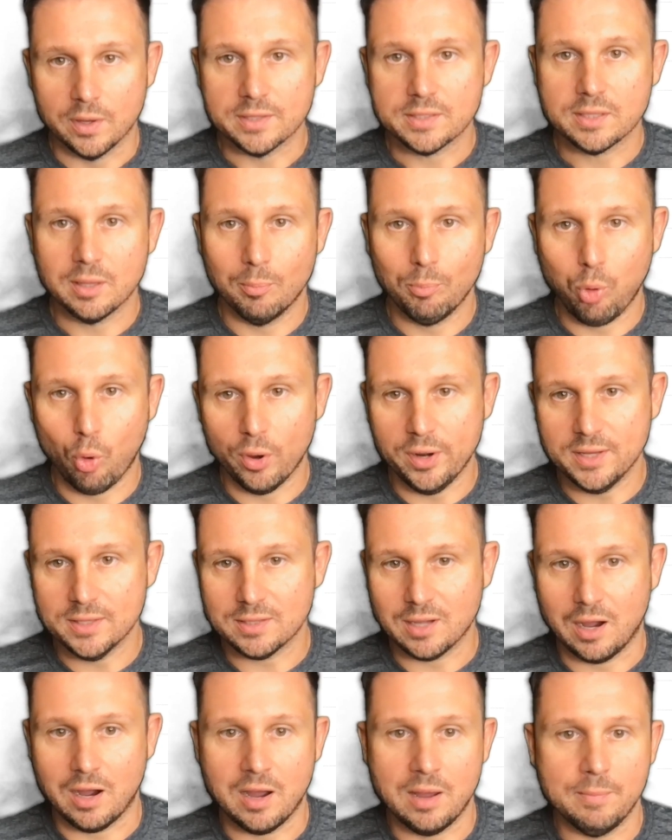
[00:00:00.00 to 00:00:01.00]
some point in
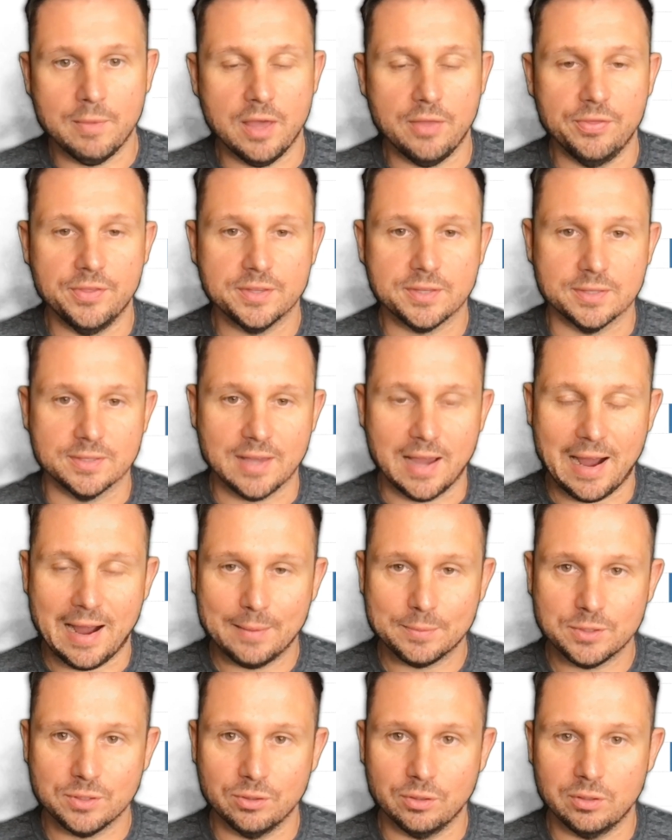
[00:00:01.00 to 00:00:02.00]
time, this is
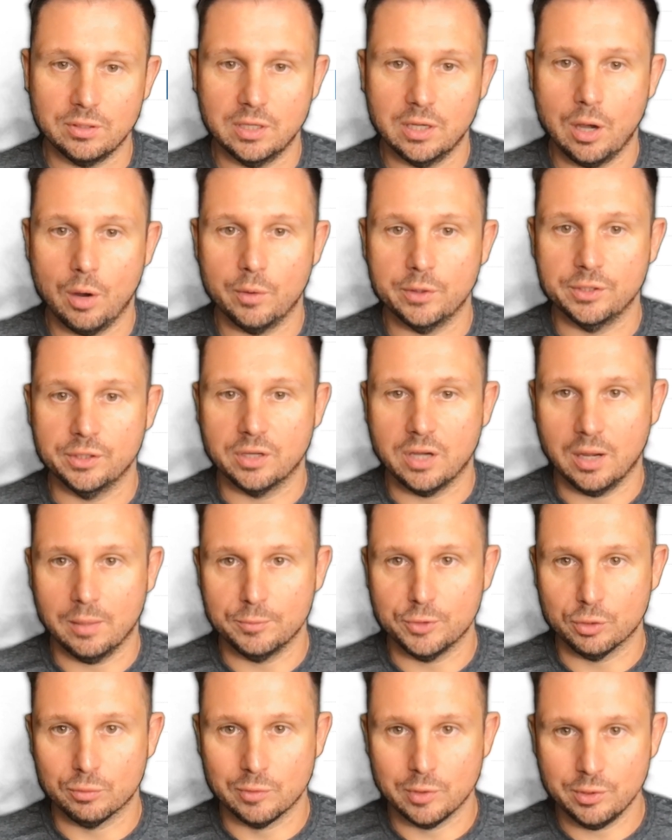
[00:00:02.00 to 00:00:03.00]
absolutely going to come
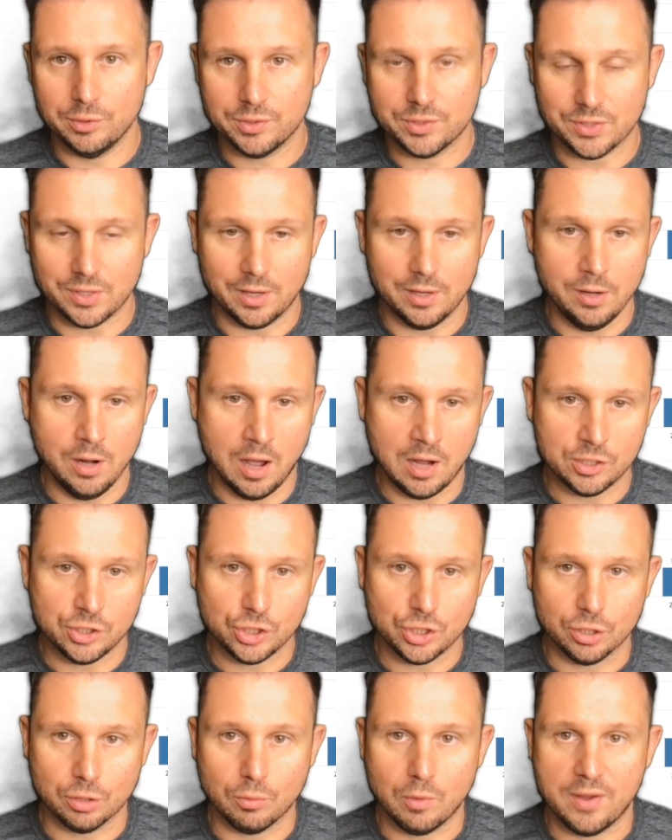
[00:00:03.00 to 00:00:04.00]
to roost. Not
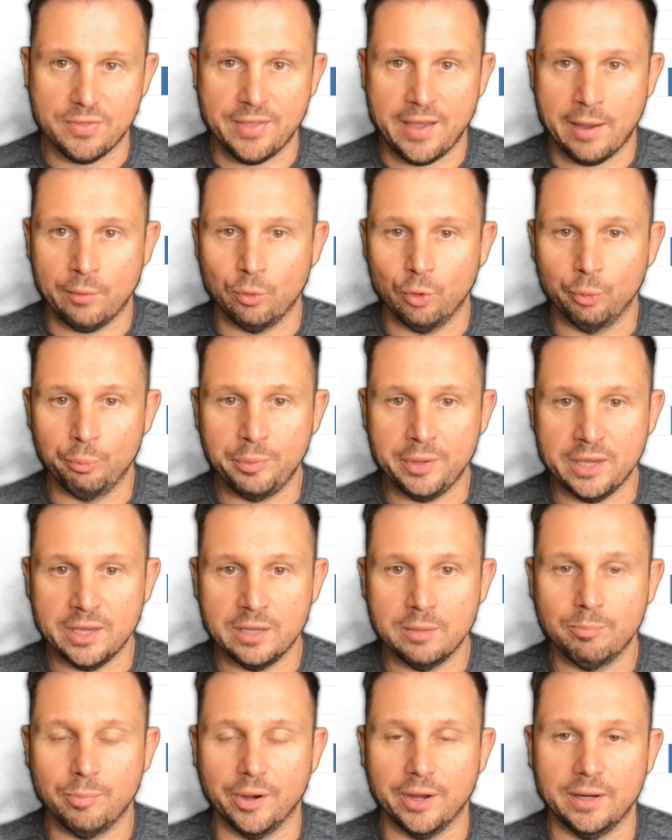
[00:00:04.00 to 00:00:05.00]
sure when that will be,
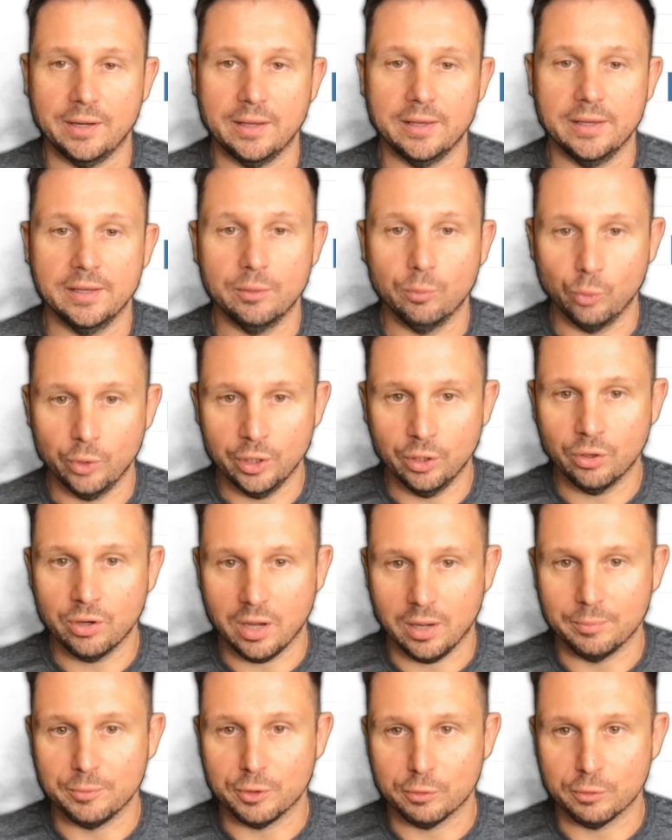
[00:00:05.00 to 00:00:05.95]
but it will come to